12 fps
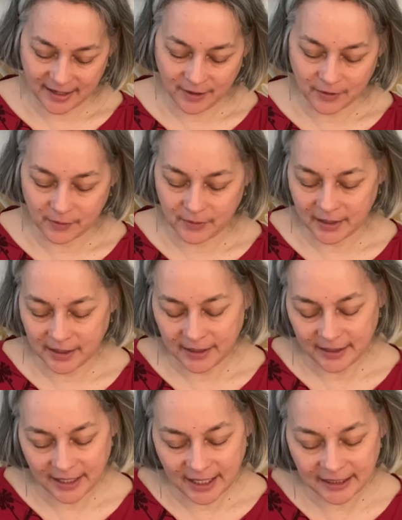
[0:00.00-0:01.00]

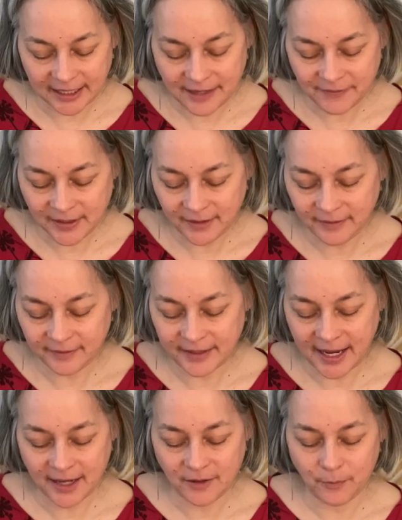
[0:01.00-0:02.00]
Oh, 11
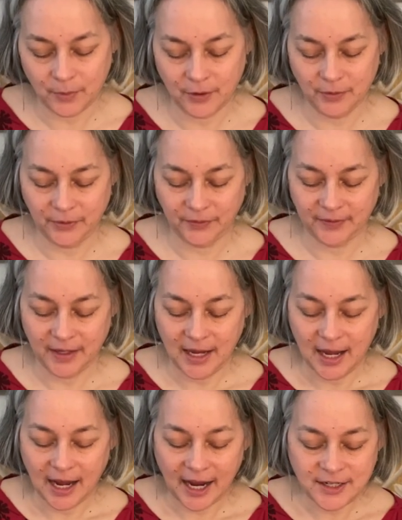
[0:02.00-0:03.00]
Sand Rose.
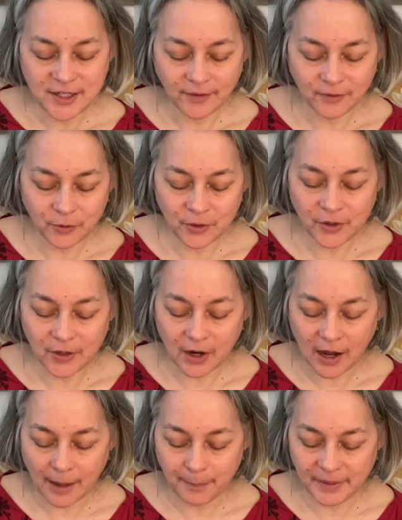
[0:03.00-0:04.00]
I just ordered a
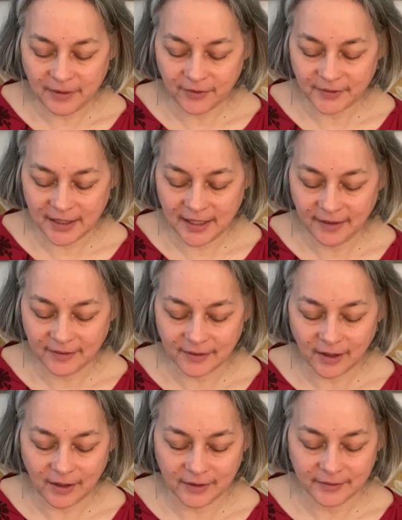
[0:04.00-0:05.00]
copy of Singing
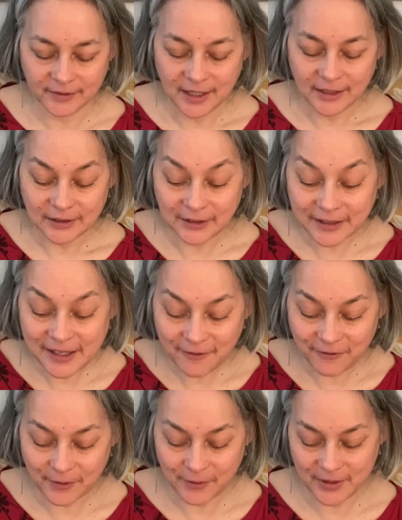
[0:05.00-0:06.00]
Songs. Looking
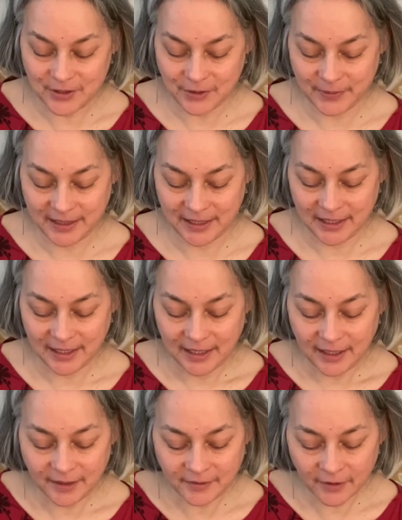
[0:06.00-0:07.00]
forward to it.
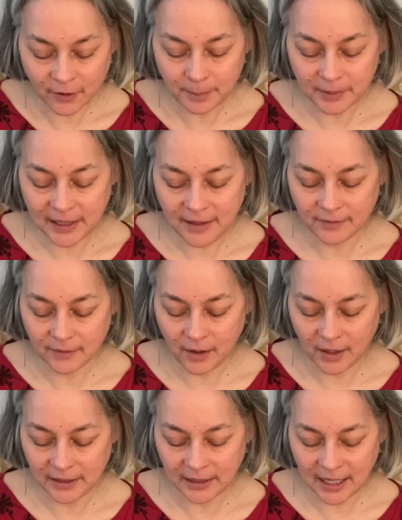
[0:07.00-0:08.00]
Is there a place
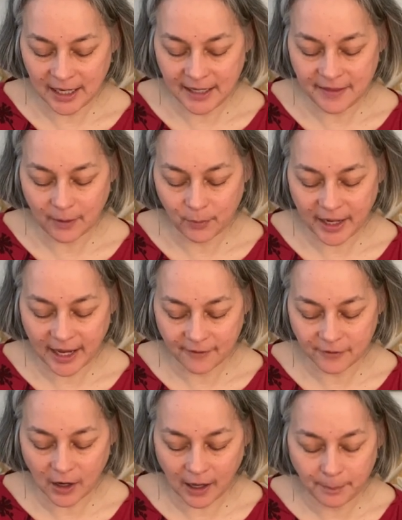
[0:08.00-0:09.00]
online that would
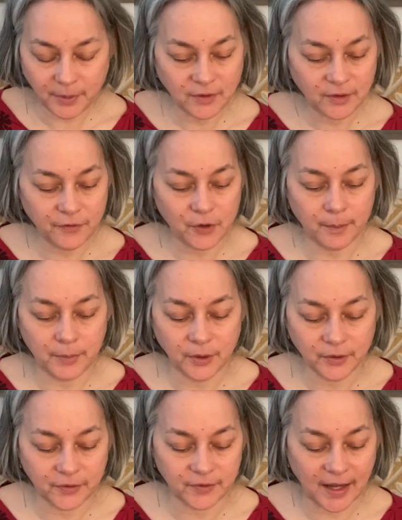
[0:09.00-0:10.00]
have copies of your
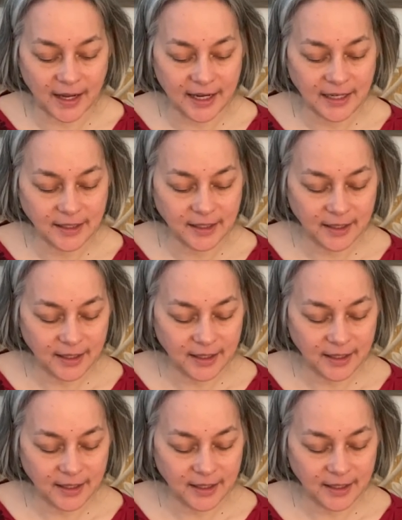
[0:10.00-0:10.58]
books signed?